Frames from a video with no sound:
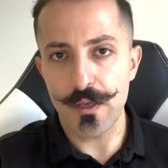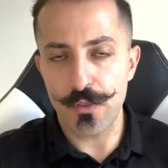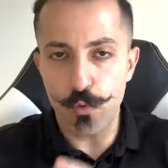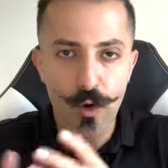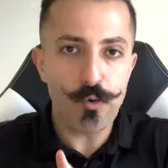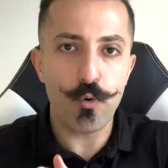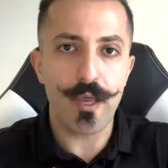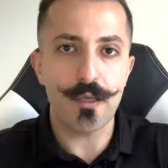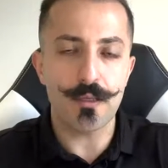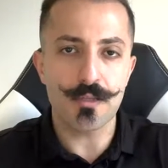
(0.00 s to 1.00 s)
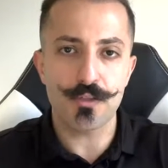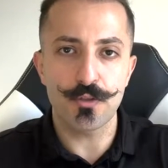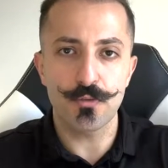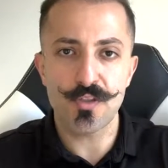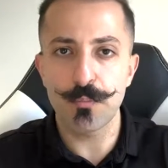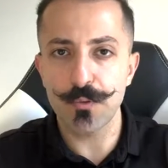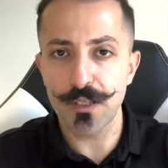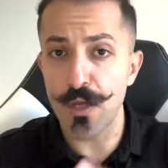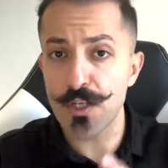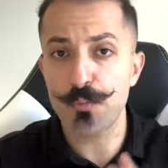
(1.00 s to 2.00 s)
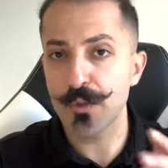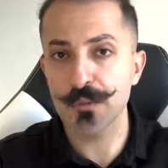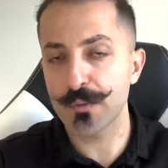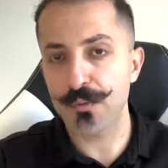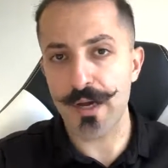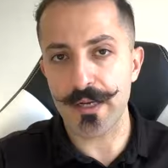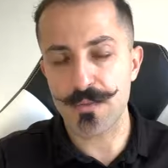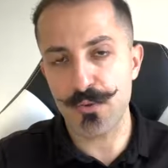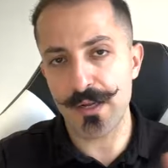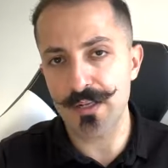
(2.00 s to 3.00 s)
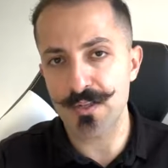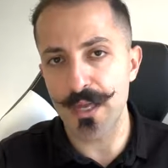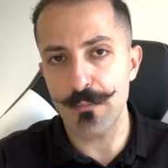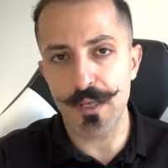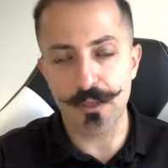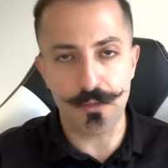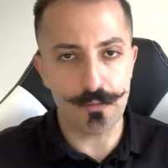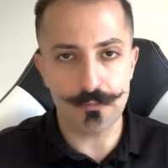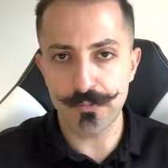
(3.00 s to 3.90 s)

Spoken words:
The one way is to simply launch multiple products that make you,